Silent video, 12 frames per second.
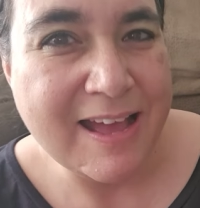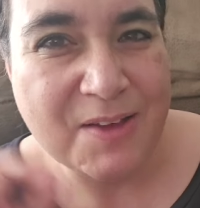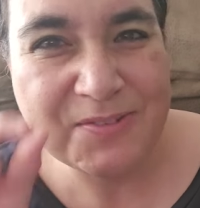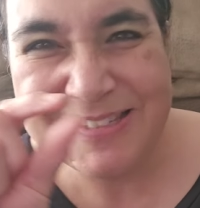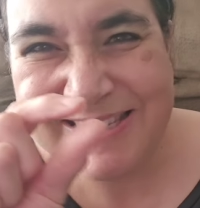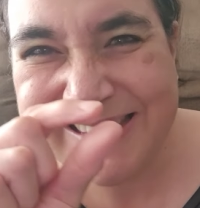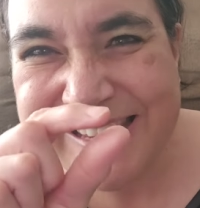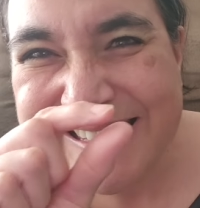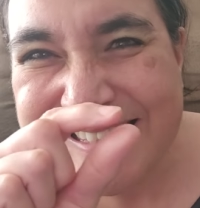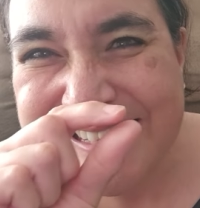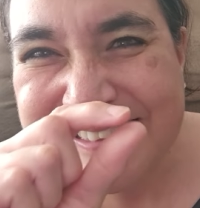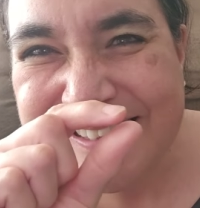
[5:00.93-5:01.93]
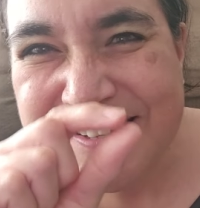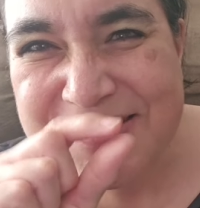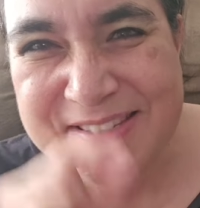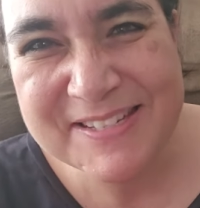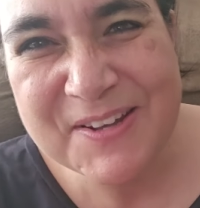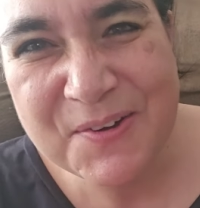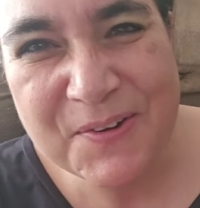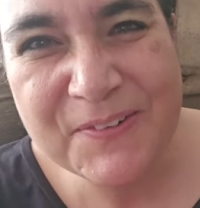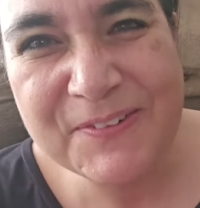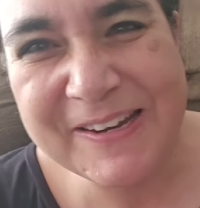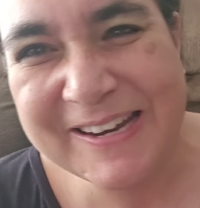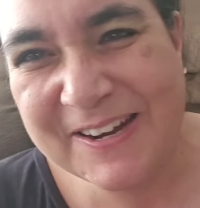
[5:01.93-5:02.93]
I was this close to
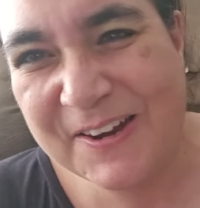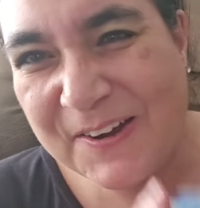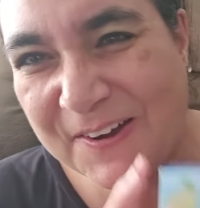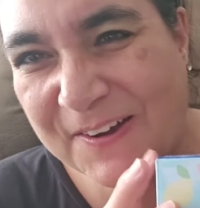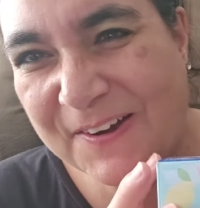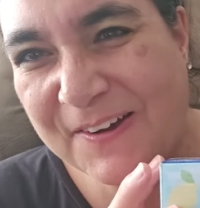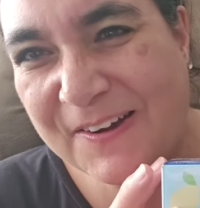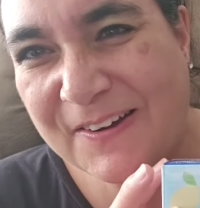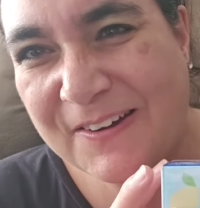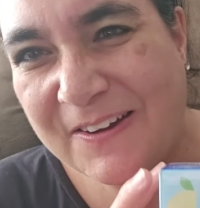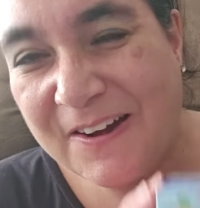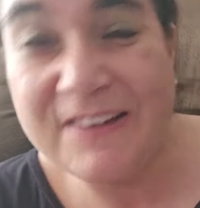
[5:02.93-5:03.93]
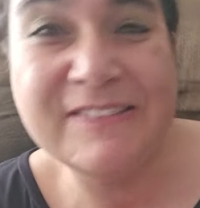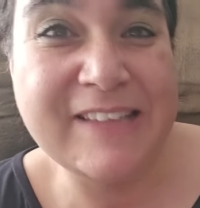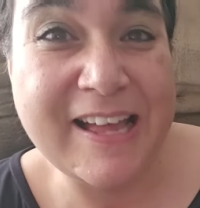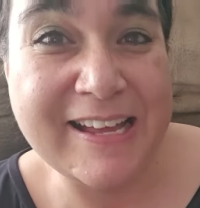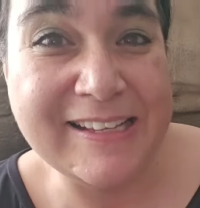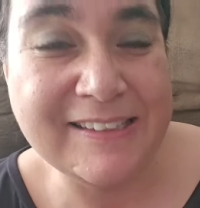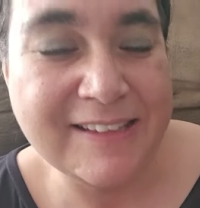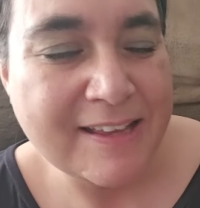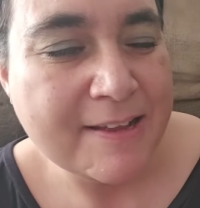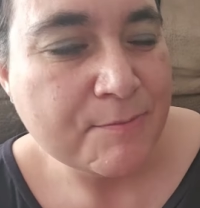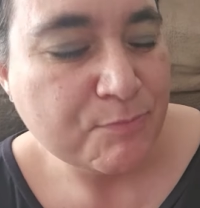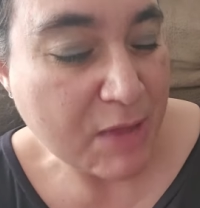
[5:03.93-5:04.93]
ordering her online
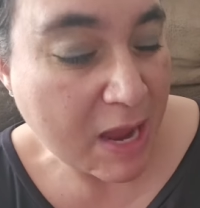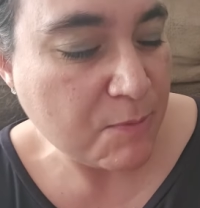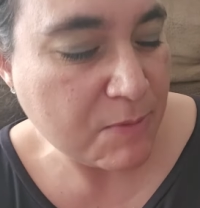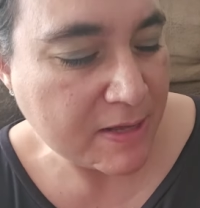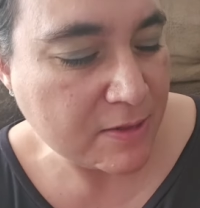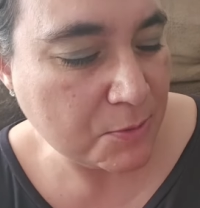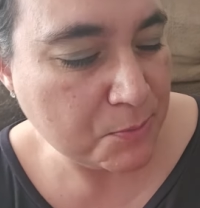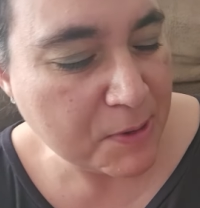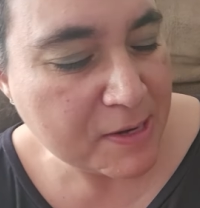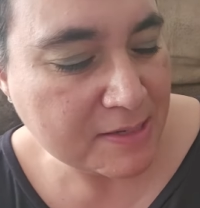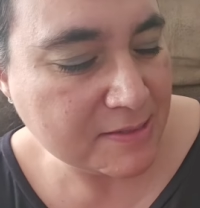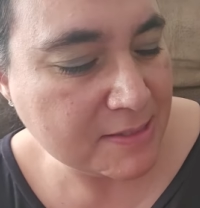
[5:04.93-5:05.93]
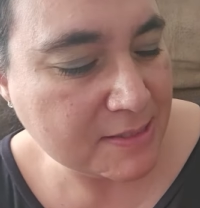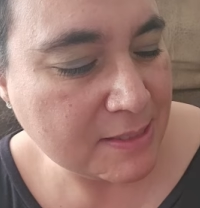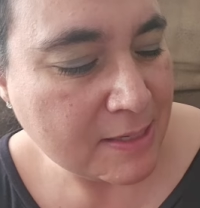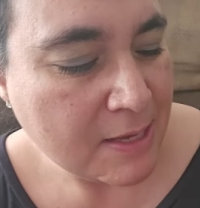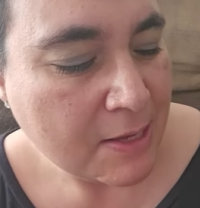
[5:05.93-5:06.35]
at regular price.